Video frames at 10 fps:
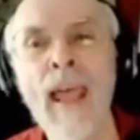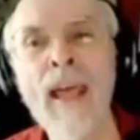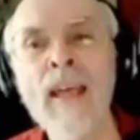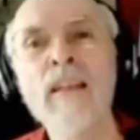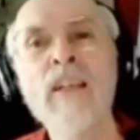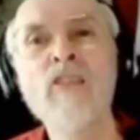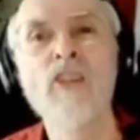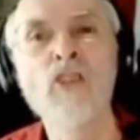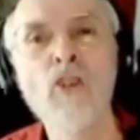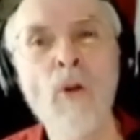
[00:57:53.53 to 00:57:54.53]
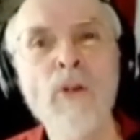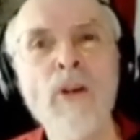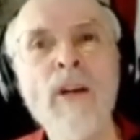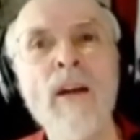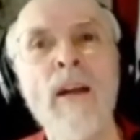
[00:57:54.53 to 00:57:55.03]
hand leads the
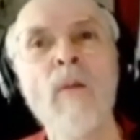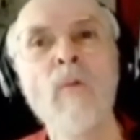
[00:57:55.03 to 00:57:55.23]
shoulder,